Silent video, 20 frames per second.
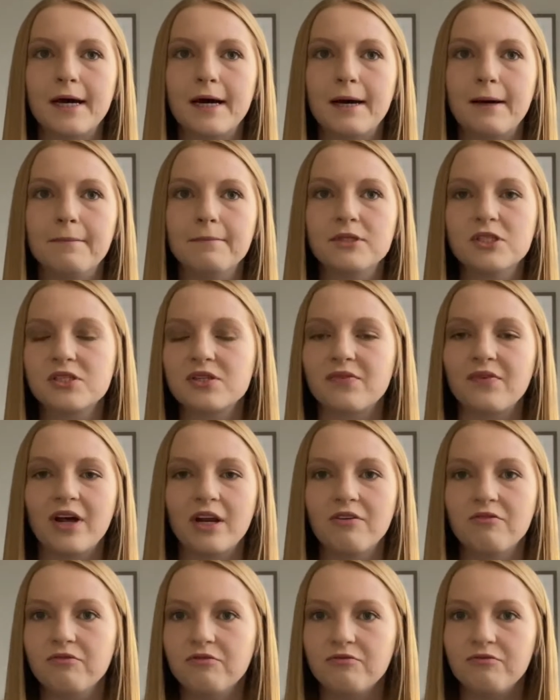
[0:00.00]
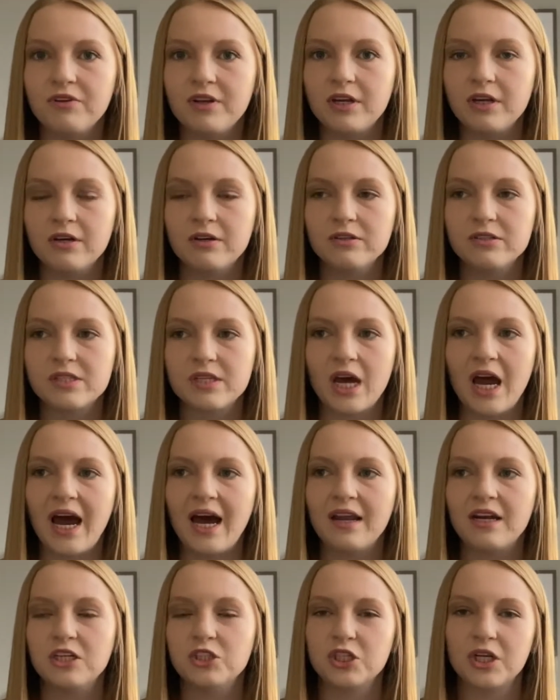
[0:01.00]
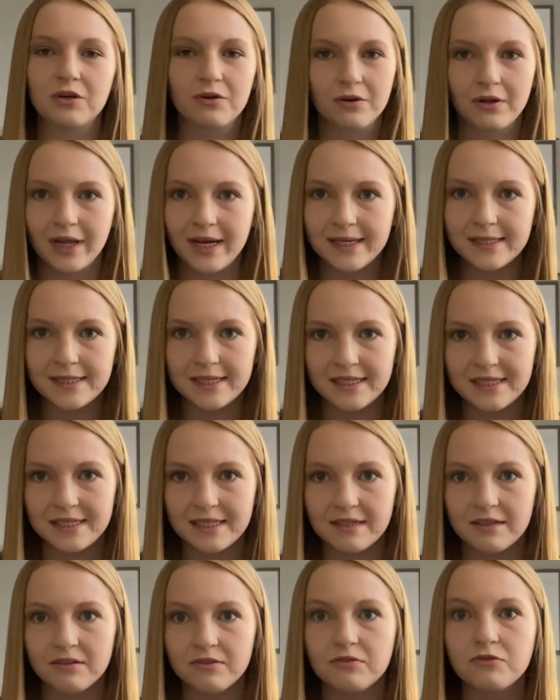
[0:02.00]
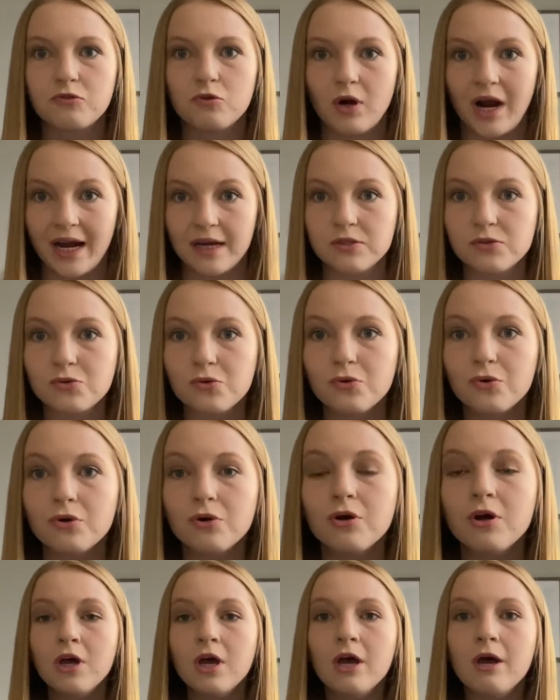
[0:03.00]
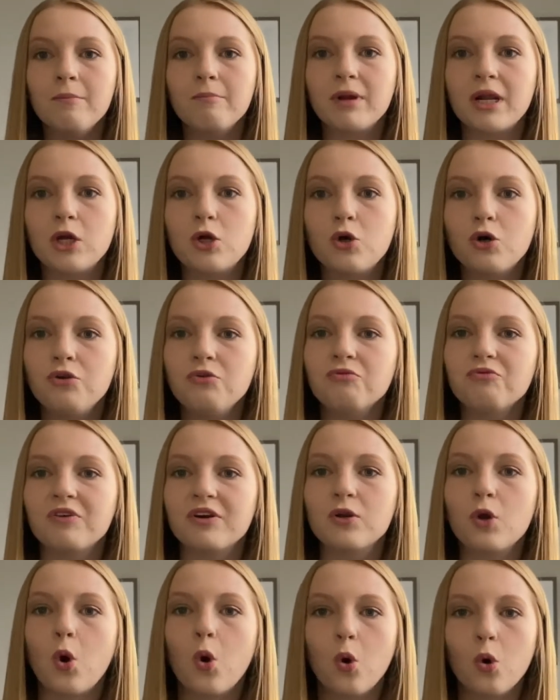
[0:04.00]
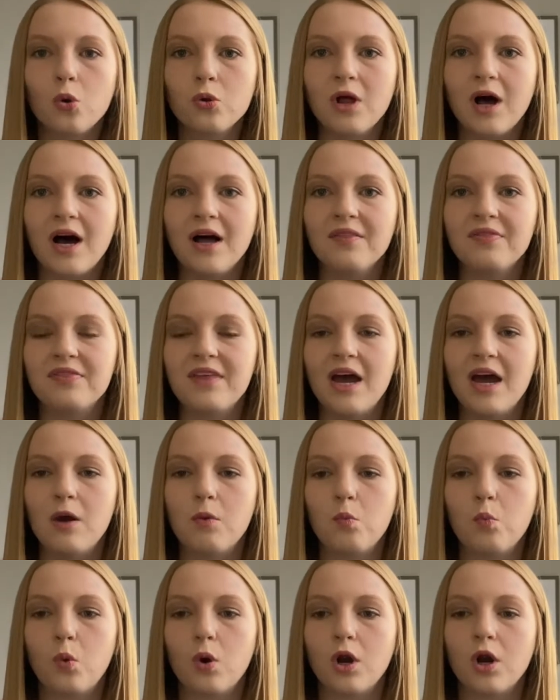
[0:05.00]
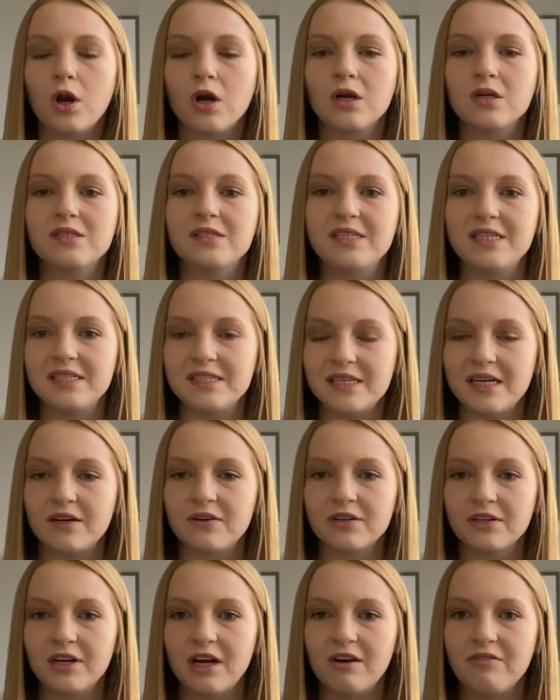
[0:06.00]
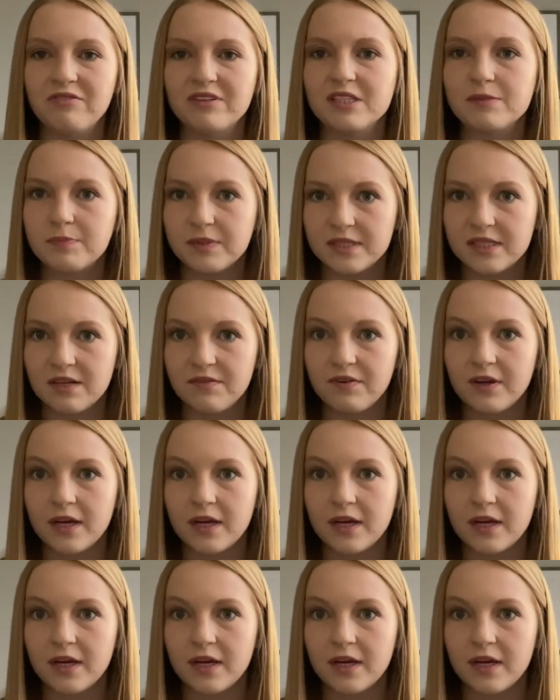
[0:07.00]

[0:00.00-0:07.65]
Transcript: just a lot of videos that had a generalized idea of grad school, but I couldn't find a whole lot that were detailed enough and specific